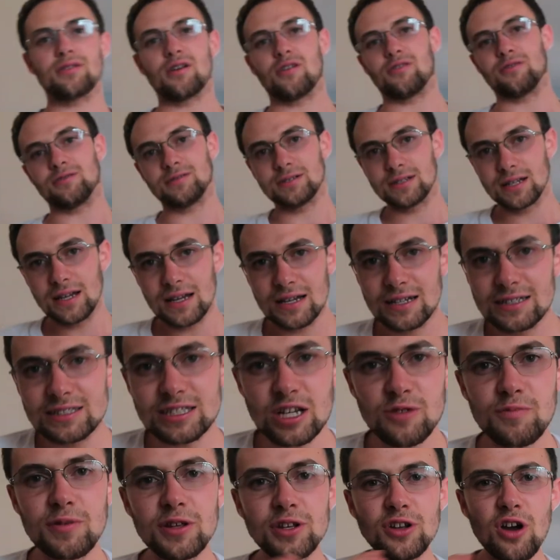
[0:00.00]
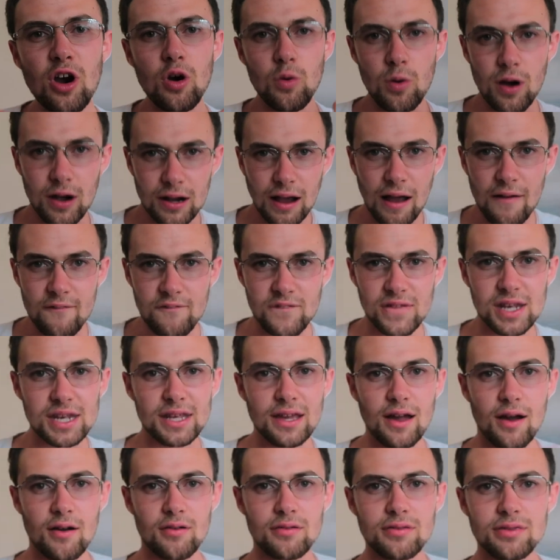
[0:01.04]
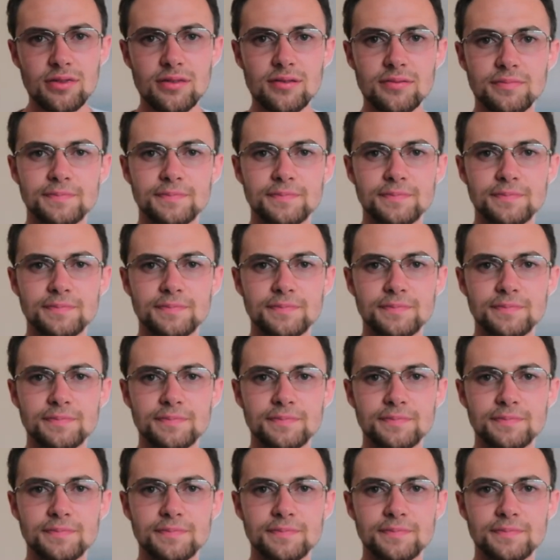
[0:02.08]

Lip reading: So there'll be no workout videos.